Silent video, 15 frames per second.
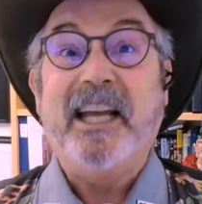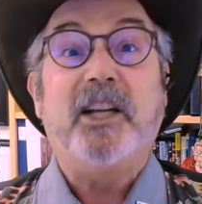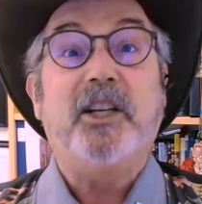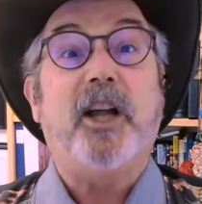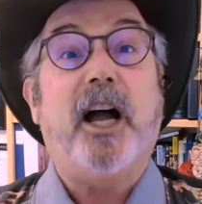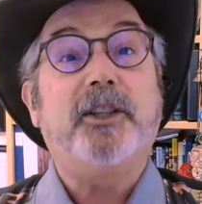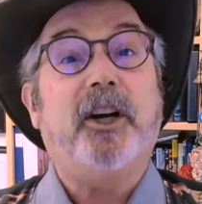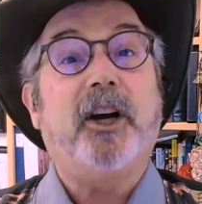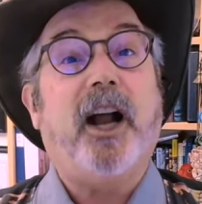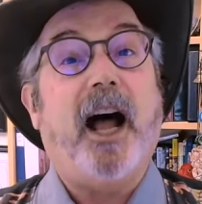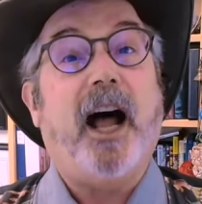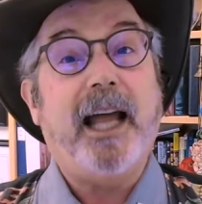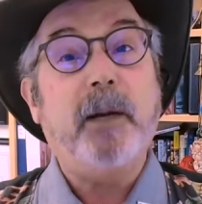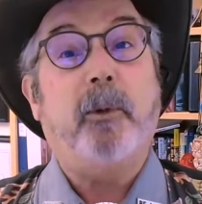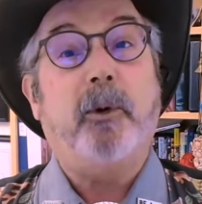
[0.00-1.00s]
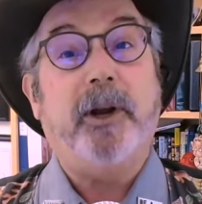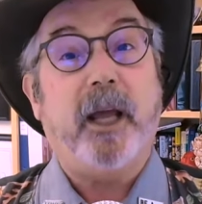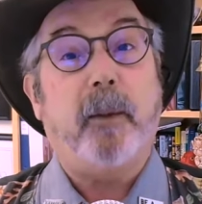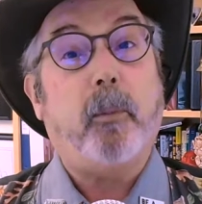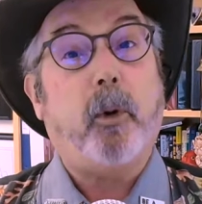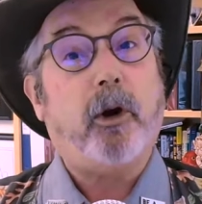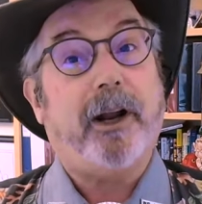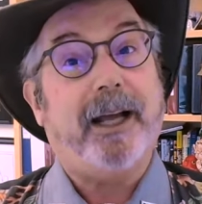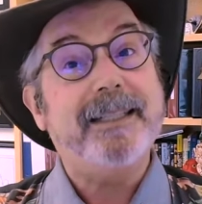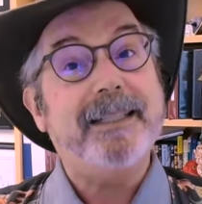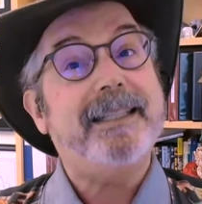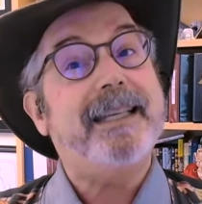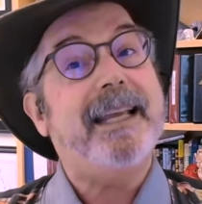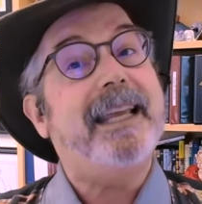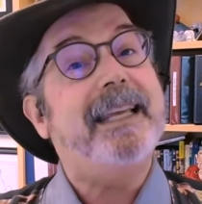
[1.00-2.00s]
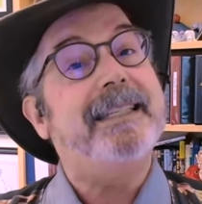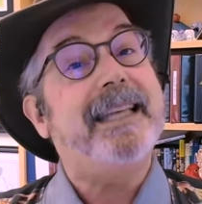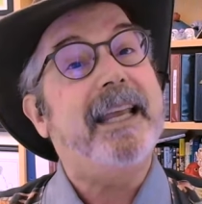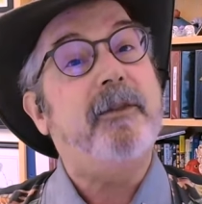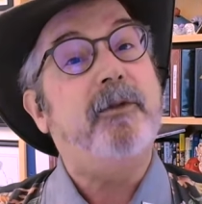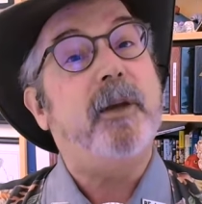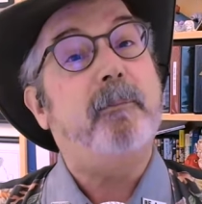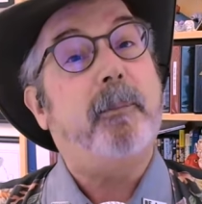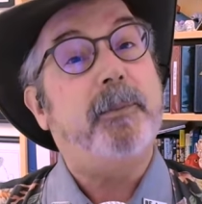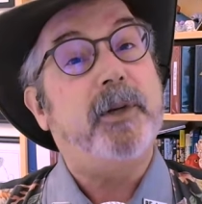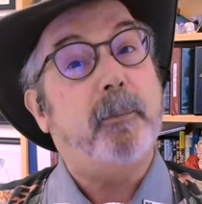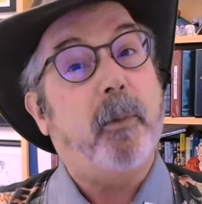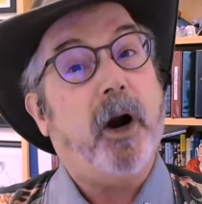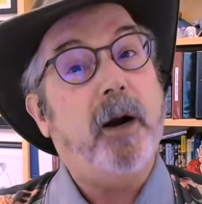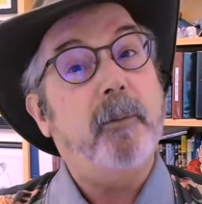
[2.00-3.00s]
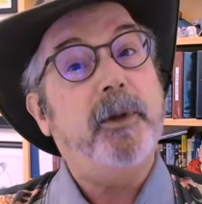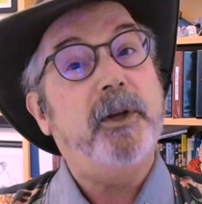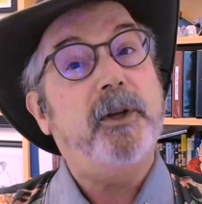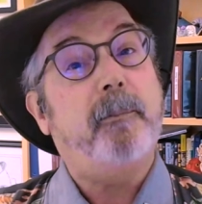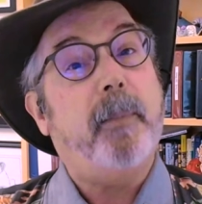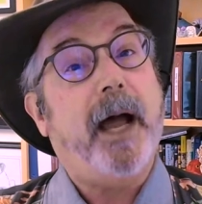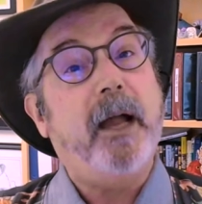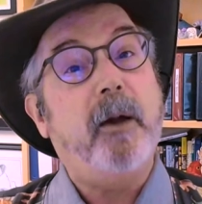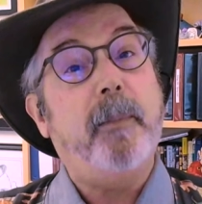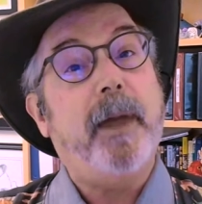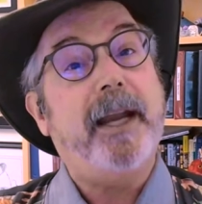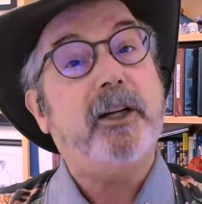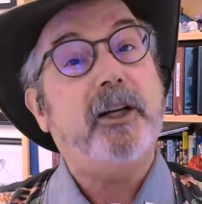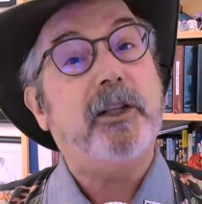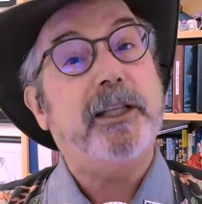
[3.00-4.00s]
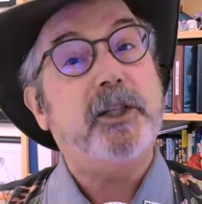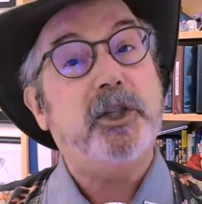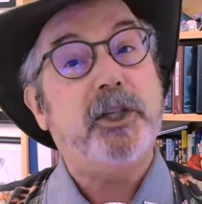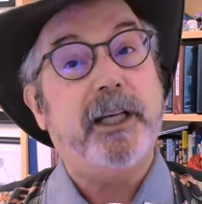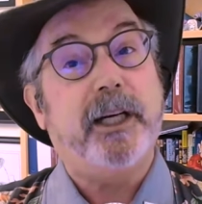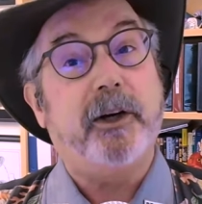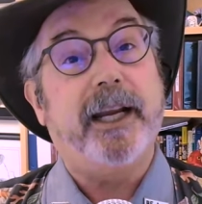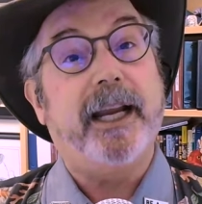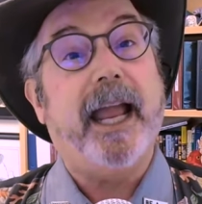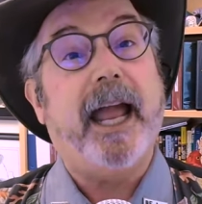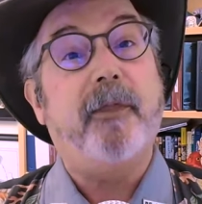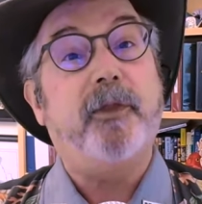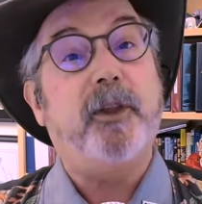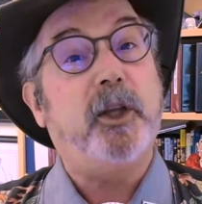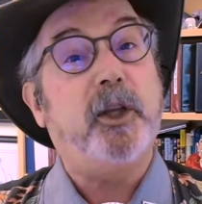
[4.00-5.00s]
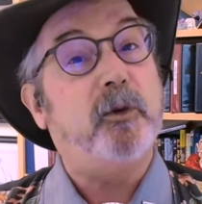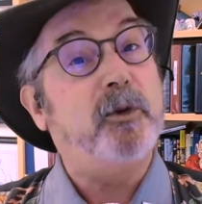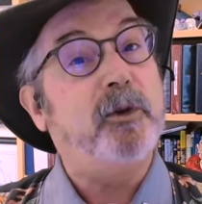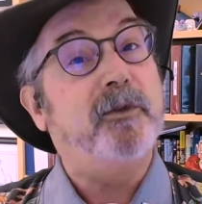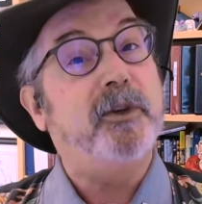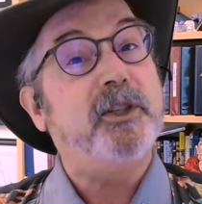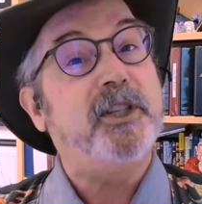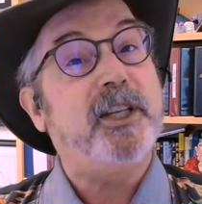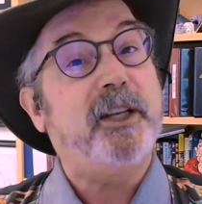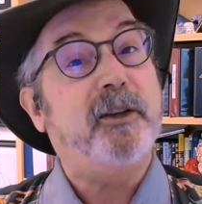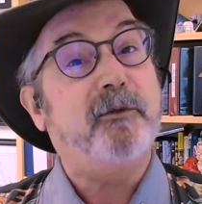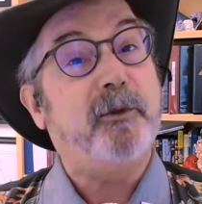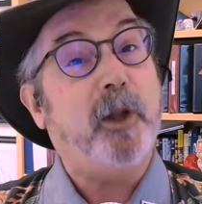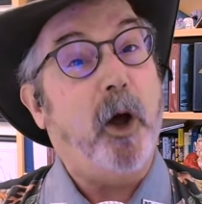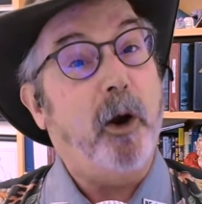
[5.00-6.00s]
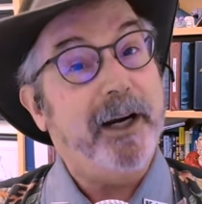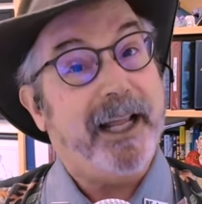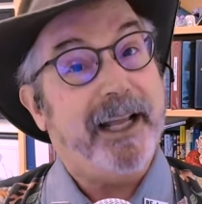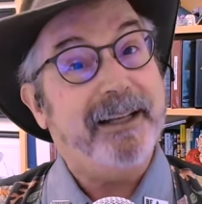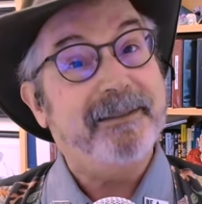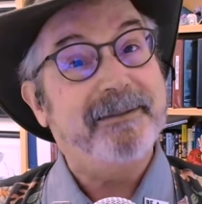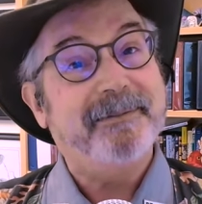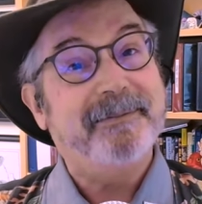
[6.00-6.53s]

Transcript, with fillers: Dr. Ana Maria Porras is in the Department of Biomedical Engineering at the University of Florida.